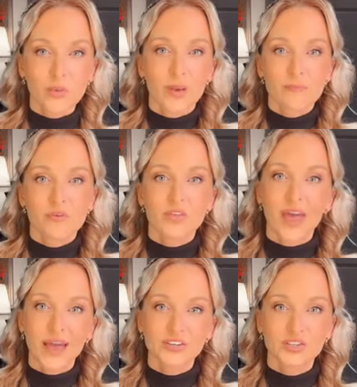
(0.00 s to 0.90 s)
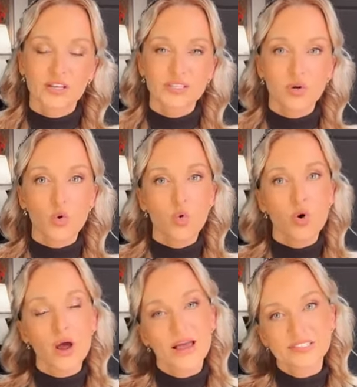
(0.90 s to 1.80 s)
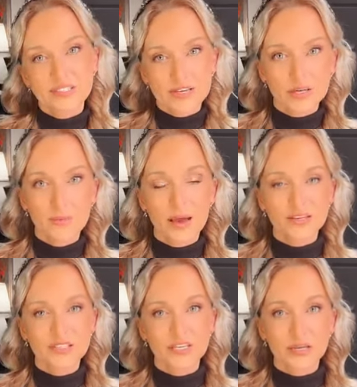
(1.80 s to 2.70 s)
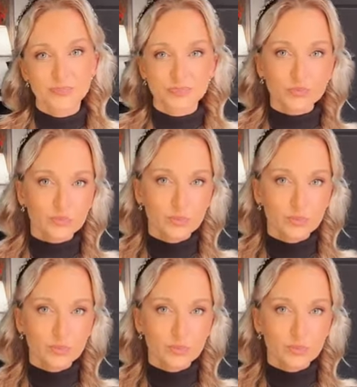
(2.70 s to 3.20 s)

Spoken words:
Remember, the hairdresser or aesthetic medicine